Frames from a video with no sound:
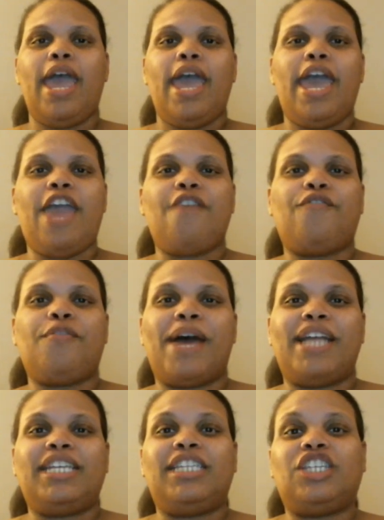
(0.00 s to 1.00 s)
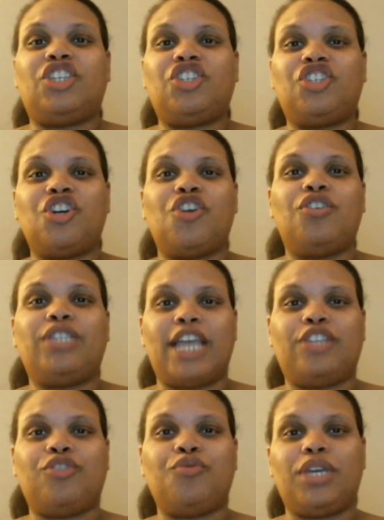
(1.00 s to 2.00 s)
Hey everybody, this is your girl
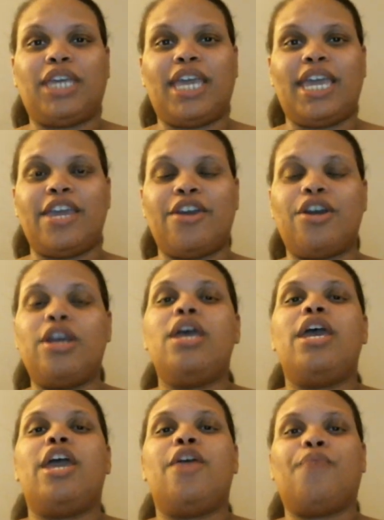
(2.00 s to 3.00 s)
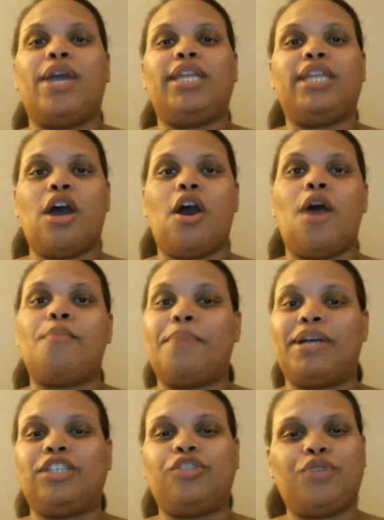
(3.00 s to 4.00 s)
TattooRika here, and right now I'm
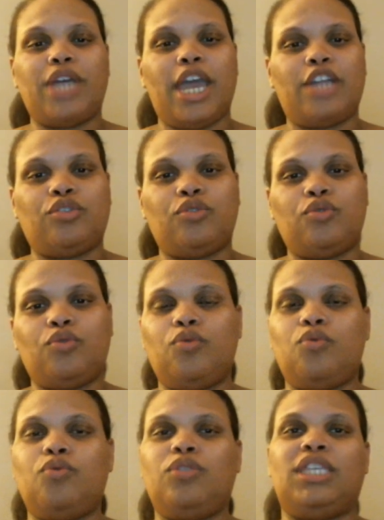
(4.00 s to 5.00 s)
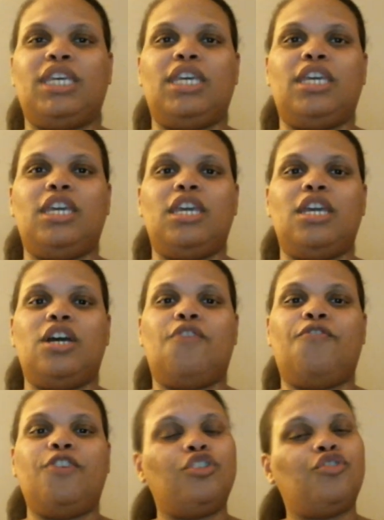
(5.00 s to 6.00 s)
about to react to the
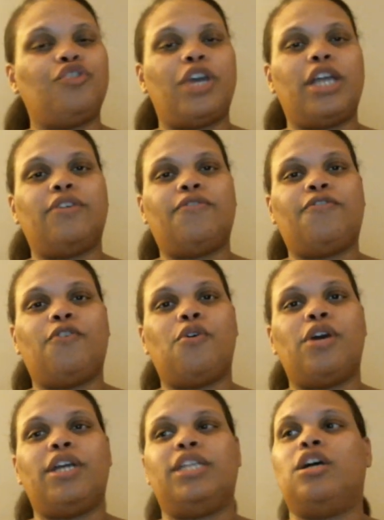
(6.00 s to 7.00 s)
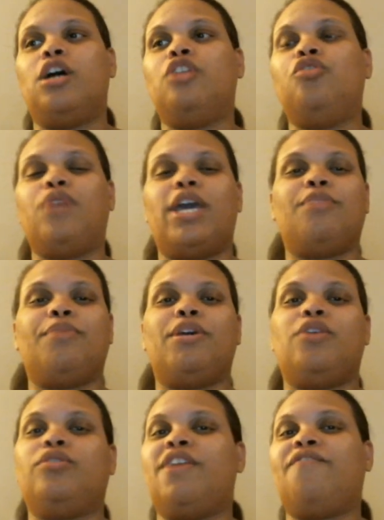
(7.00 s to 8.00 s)
official trailer for a new anime
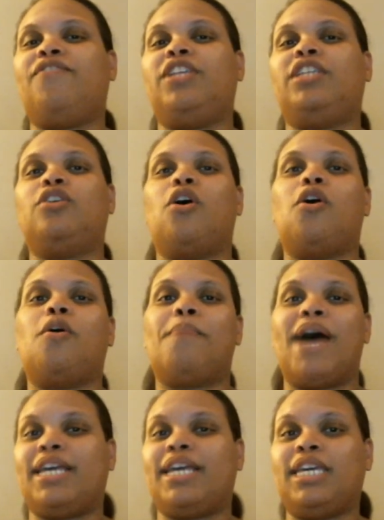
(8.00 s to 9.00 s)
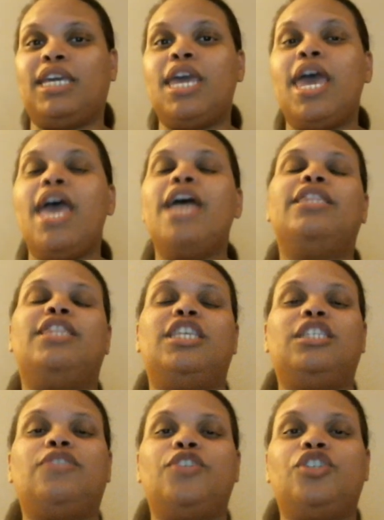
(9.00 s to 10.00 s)
on Netflix called Baki.
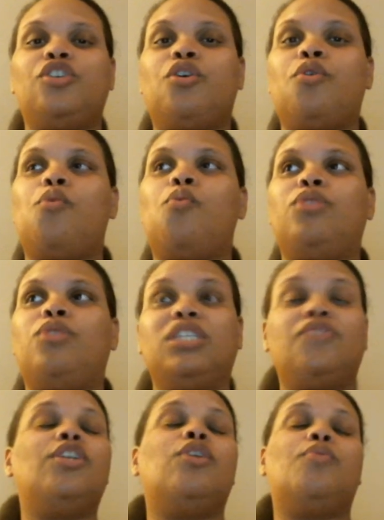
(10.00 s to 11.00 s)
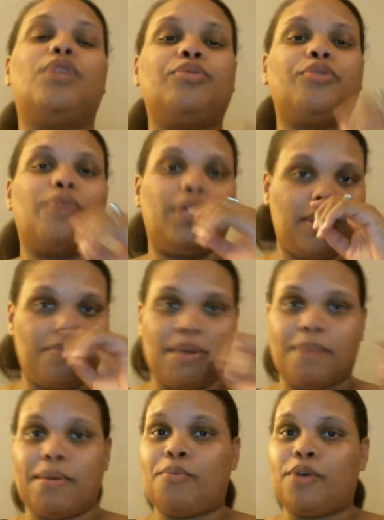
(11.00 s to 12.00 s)
This video was requested by
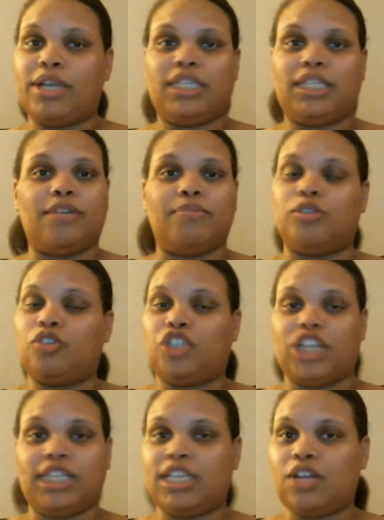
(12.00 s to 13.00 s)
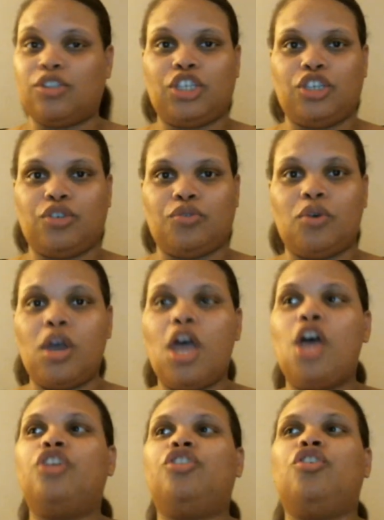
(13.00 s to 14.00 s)
my boy Tim, so shouts out to you.
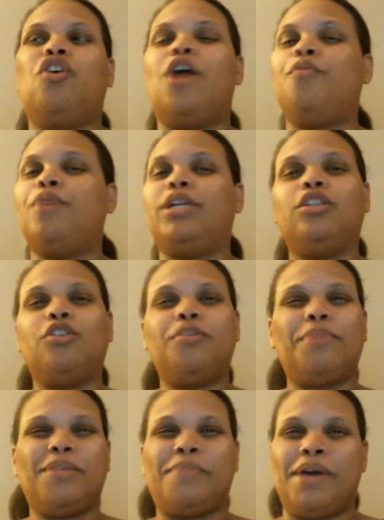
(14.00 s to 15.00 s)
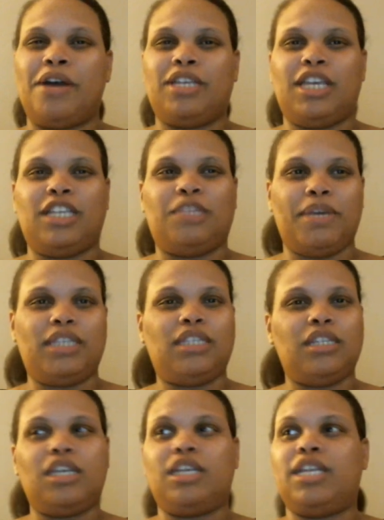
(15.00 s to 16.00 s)
So I read a little bit about it. It's
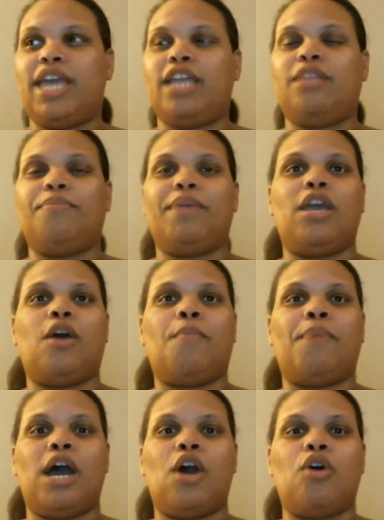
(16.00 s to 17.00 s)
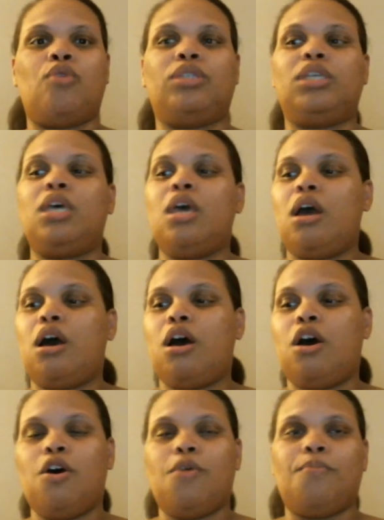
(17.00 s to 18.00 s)
basically an anime about
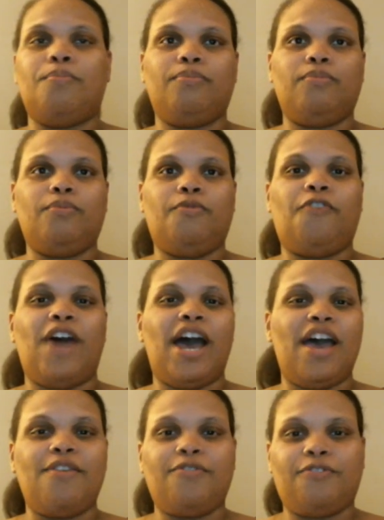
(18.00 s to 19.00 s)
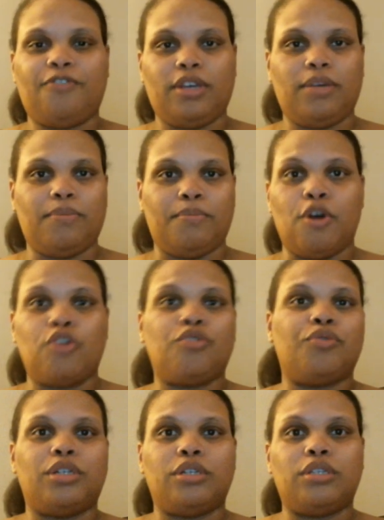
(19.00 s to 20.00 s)
five
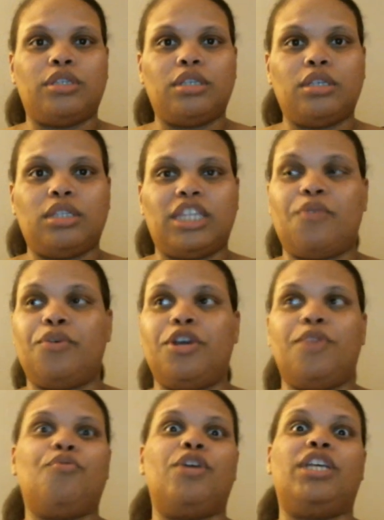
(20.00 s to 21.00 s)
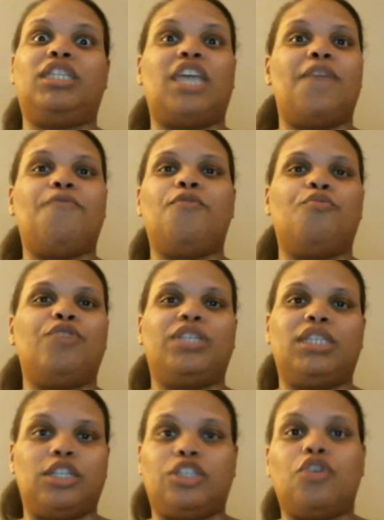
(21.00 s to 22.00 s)
murderers that were escaped from
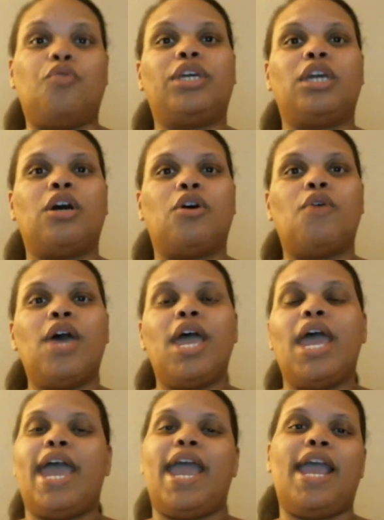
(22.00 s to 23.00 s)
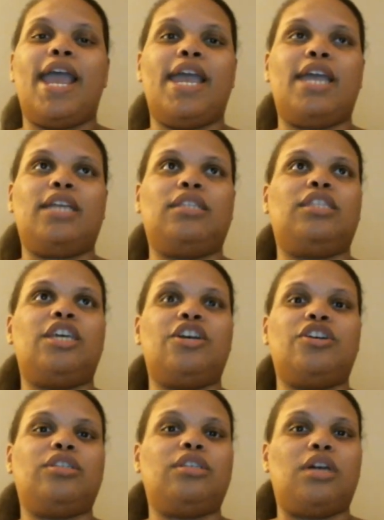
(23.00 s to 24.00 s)
prison in Tokyo, and
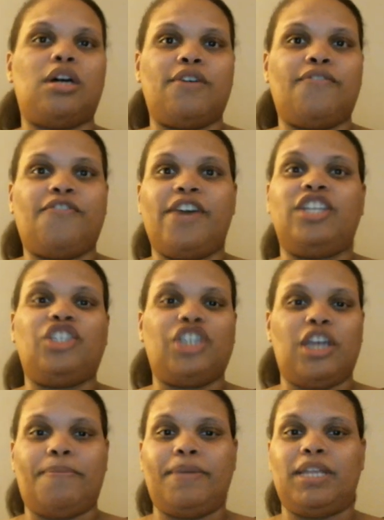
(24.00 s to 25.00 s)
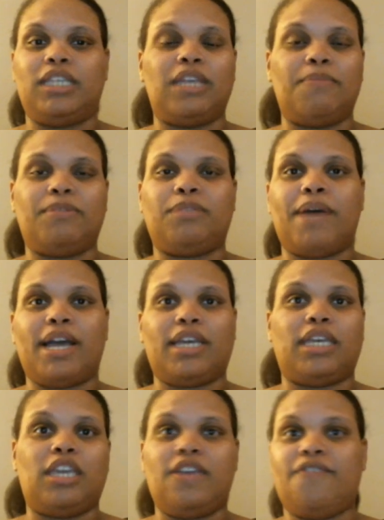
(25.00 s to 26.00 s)
there's a fighting champion. His name is
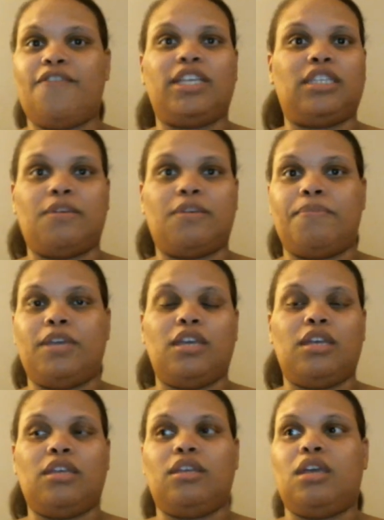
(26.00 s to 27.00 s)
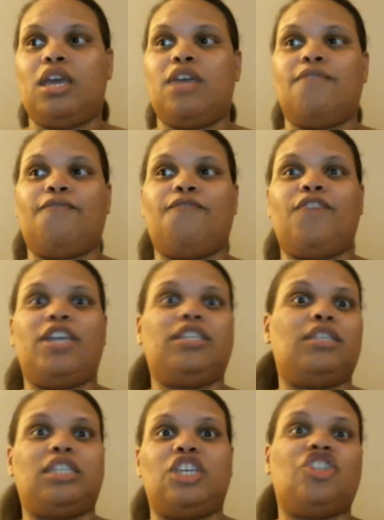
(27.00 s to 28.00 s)
Baki. He faces up and
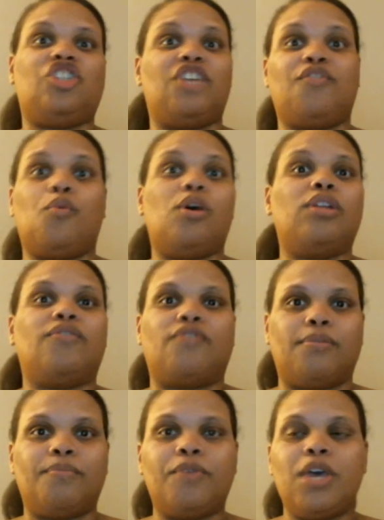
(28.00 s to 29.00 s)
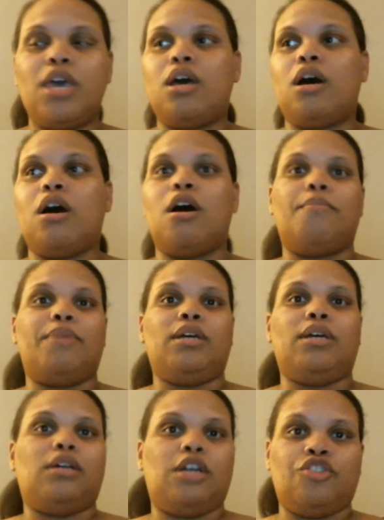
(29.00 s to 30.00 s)
faces each and every one of them.
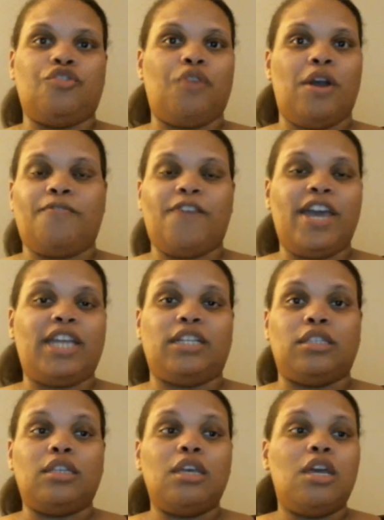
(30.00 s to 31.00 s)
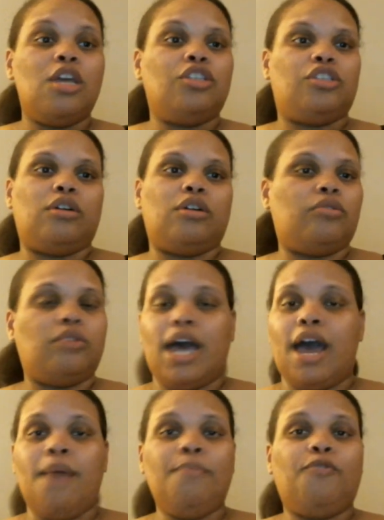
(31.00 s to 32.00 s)
Underground fighting. So
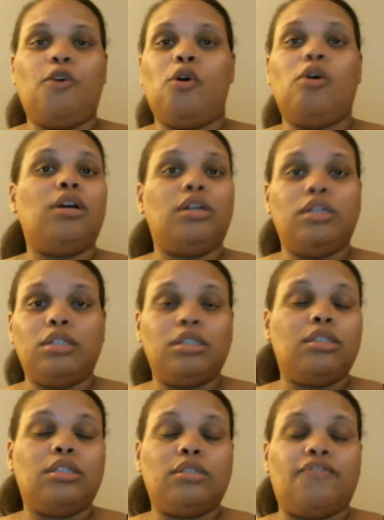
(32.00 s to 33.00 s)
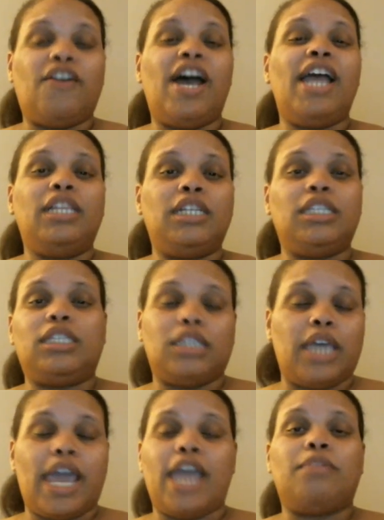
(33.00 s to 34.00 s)
I'm for violence,
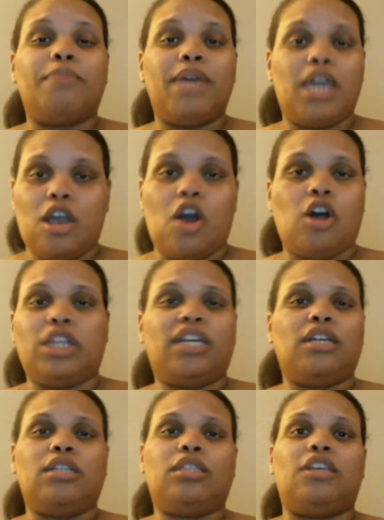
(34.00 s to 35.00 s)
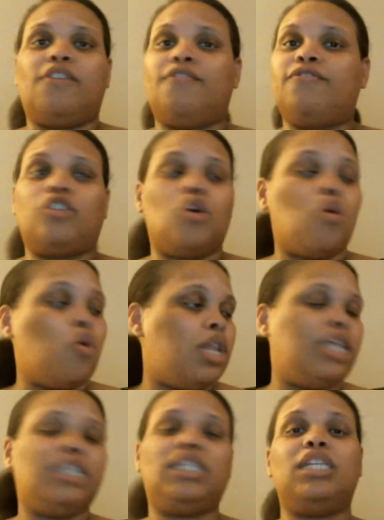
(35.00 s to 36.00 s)
anime, all that good stuff. So
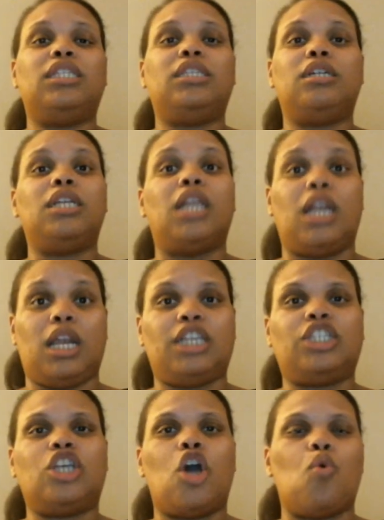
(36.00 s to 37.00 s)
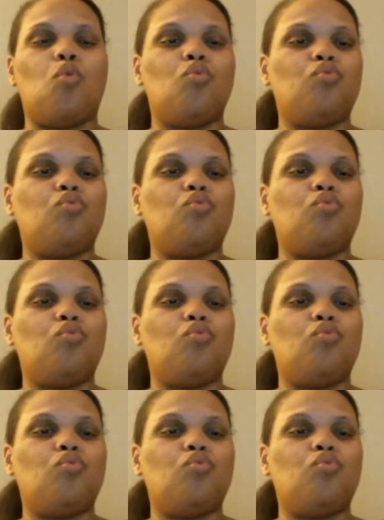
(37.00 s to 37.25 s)
let's get into it and let's go.